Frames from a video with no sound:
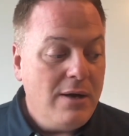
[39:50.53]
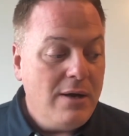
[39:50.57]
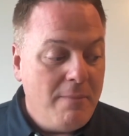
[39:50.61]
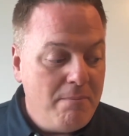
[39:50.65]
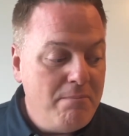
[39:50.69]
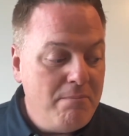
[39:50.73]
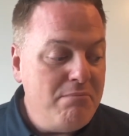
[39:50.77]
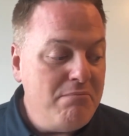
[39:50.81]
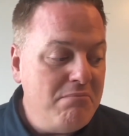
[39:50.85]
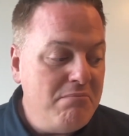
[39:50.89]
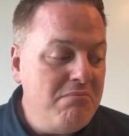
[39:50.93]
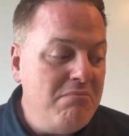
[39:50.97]

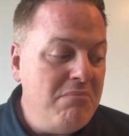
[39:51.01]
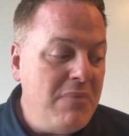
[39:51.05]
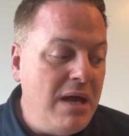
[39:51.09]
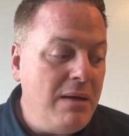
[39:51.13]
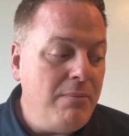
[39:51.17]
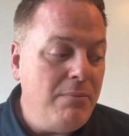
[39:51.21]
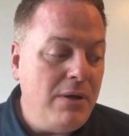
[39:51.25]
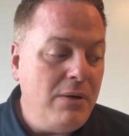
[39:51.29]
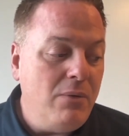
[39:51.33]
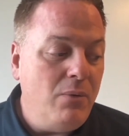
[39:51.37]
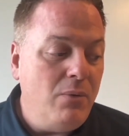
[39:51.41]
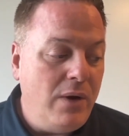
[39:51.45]

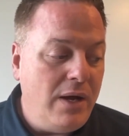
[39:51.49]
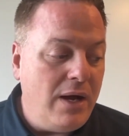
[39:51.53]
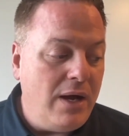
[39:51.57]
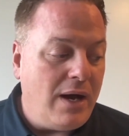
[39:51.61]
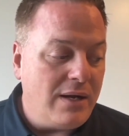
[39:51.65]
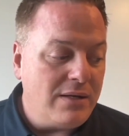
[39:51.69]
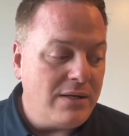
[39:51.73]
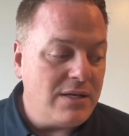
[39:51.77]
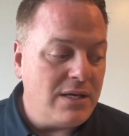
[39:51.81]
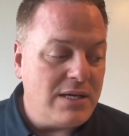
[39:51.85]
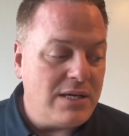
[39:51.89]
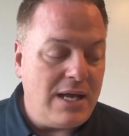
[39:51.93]
Maybe we
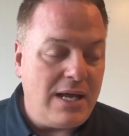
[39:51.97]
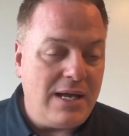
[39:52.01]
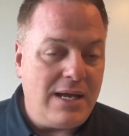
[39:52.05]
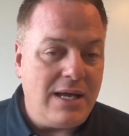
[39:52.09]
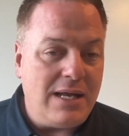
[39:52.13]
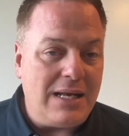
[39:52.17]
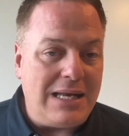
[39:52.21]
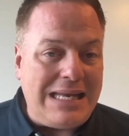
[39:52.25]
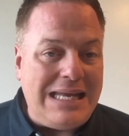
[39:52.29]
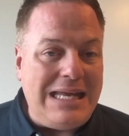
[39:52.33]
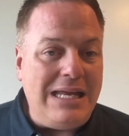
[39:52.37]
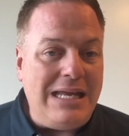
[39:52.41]
ought to take
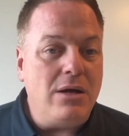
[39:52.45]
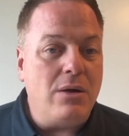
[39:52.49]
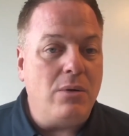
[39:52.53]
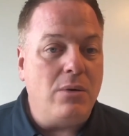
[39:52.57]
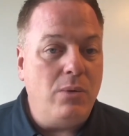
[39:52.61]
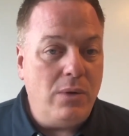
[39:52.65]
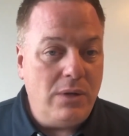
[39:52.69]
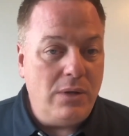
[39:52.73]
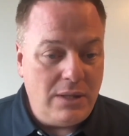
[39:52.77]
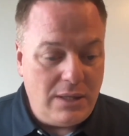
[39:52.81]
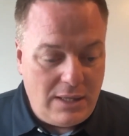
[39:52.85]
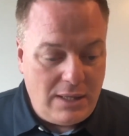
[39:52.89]
it
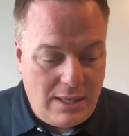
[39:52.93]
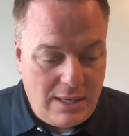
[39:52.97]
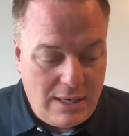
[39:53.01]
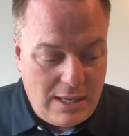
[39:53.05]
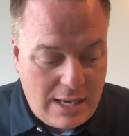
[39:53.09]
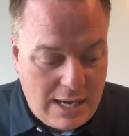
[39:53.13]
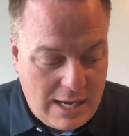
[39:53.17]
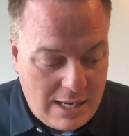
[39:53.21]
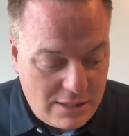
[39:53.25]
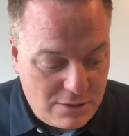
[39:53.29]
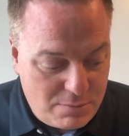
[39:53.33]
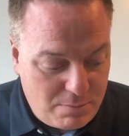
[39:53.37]

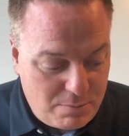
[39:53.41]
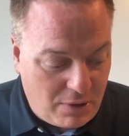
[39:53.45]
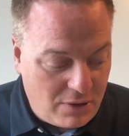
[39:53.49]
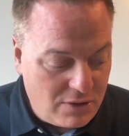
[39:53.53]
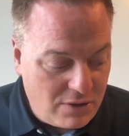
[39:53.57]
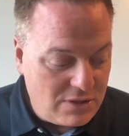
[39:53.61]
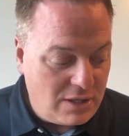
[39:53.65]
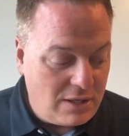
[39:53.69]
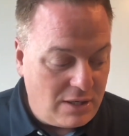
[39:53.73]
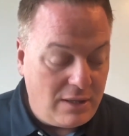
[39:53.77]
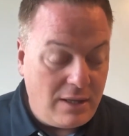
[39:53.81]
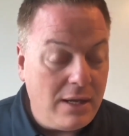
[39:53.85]
equally as
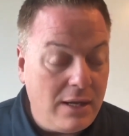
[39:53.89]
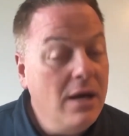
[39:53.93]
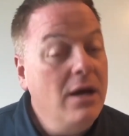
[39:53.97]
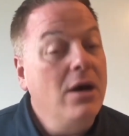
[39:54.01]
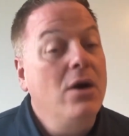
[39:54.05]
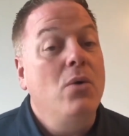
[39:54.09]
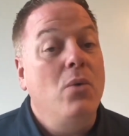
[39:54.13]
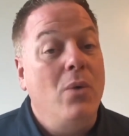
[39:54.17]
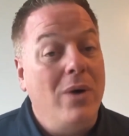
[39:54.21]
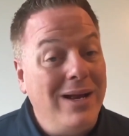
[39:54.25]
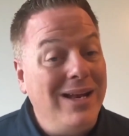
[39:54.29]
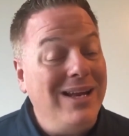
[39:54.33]
personally
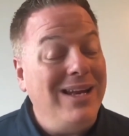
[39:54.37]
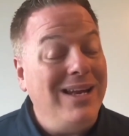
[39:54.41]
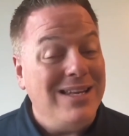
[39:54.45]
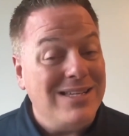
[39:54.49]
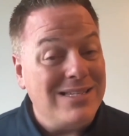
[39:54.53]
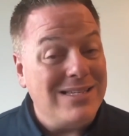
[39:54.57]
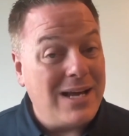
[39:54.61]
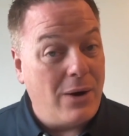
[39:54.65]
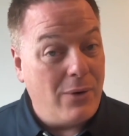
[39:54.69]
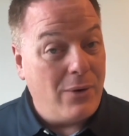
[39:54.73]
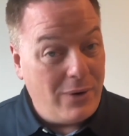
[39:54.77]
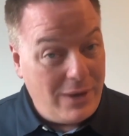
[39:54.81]
when it
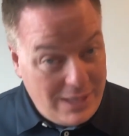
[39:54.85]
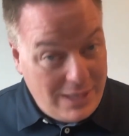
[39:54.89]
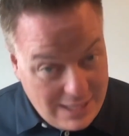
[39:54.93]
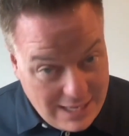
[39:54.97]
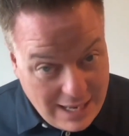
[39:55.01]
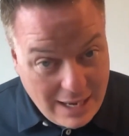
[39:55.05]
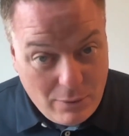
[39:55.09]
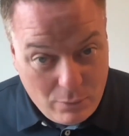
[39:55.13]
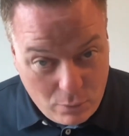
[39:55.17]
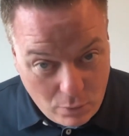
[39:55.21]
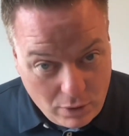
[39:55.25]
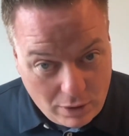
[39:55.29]
is our
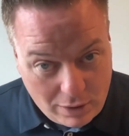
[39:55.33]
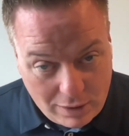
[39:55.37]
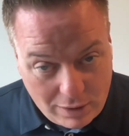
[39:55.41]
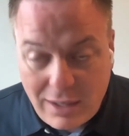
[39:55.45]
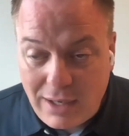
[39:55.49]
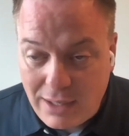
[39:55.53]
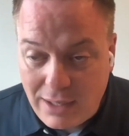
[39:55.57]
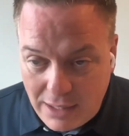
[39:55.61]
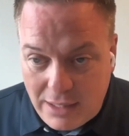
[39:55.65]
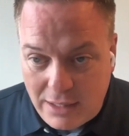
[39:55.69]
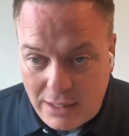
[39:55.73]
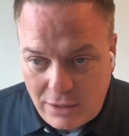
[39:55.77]

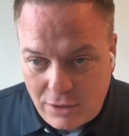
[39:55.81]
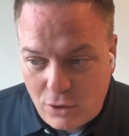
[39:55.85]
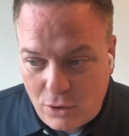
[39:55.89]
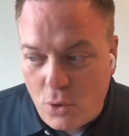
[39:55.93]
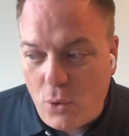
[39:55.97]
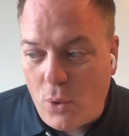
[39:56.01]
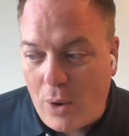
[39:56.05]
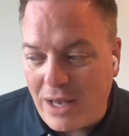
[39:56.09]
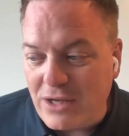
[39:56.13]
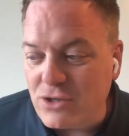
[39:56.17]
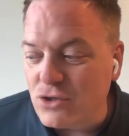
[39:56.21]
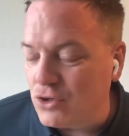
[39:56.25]
network in
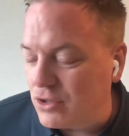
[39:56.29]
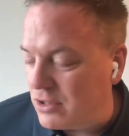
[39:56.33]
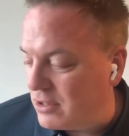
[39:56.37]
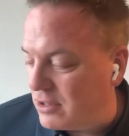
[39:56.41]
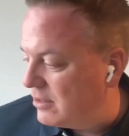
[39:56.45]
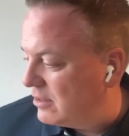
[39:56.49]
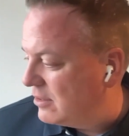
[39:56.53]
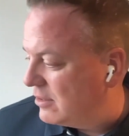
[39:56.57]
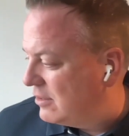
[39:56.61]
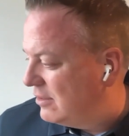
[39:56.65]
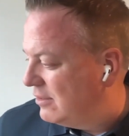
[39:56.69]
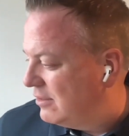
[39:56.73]
question.